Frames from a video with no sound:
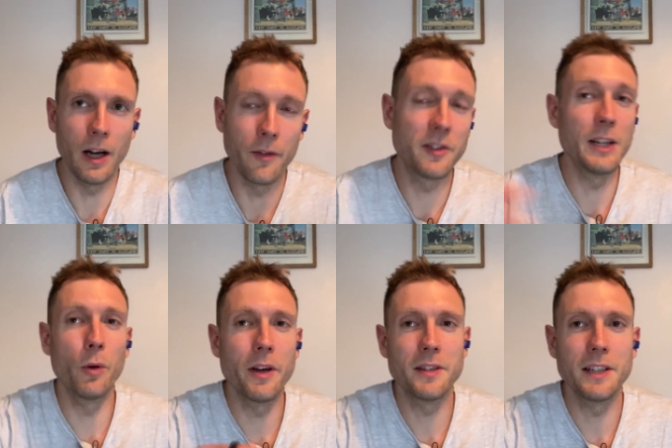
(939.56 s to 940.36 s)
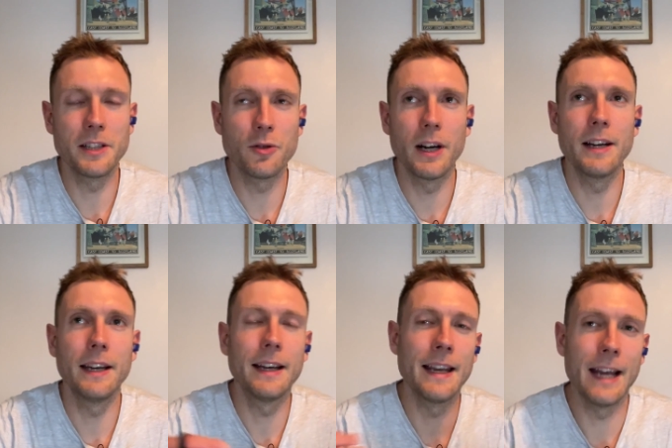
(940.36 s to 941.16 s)
I'll have seen all those things in
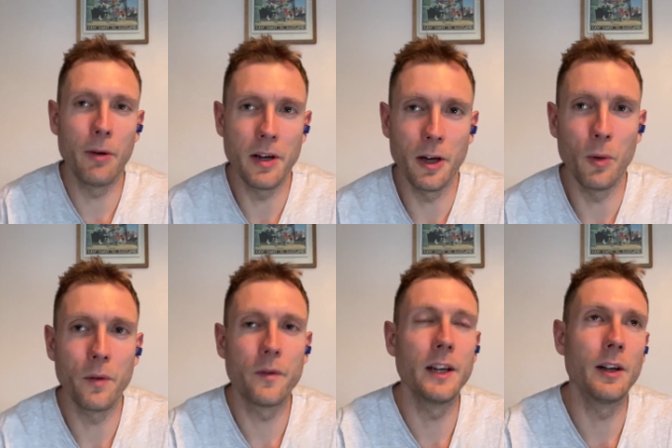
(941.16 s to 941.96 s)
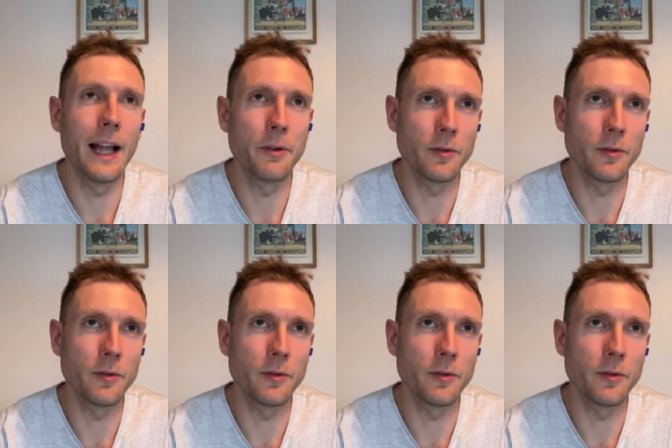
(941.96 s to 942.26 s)
training, and now I know on feel how to